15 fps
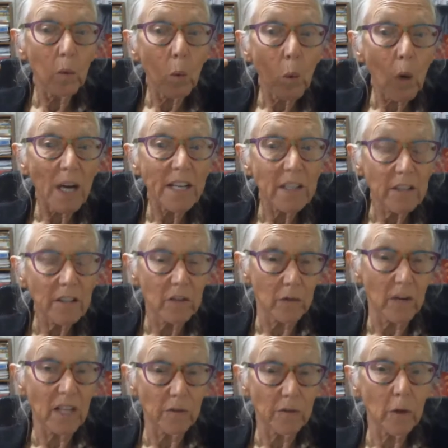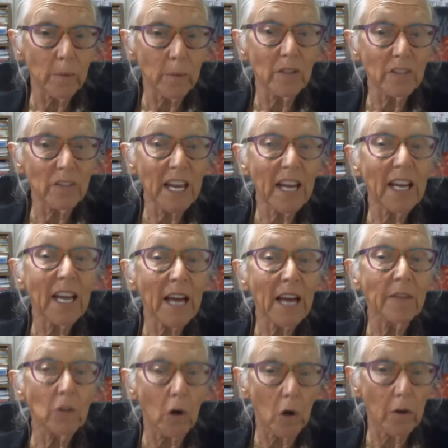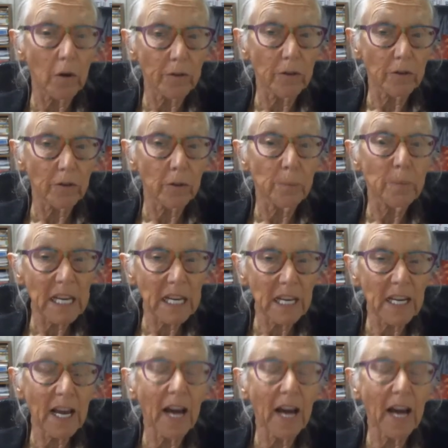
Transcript: what does transformative tech have to offer for me?